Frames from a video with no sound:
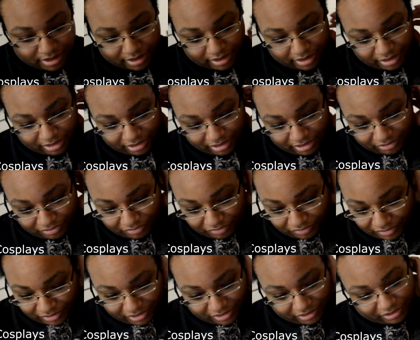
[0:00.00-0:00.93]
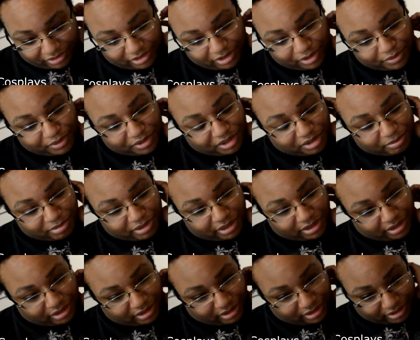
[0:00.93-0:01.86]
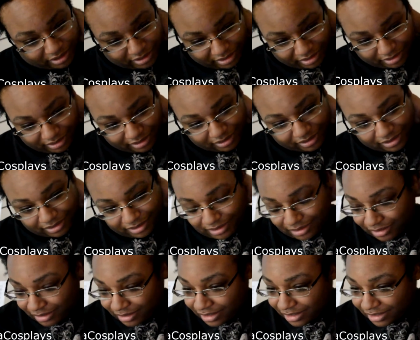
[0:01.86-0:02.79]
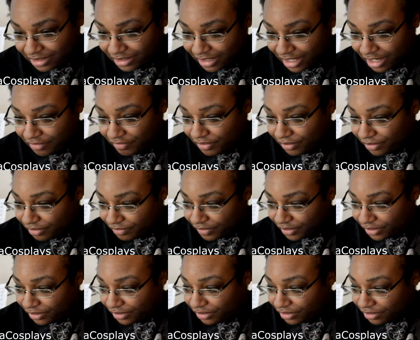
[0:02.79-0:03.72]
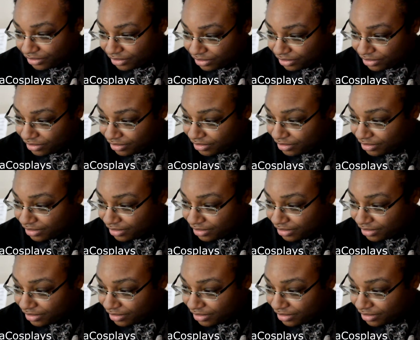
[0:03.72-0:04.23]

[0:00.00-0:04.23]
If you're going to be the savior of Earth,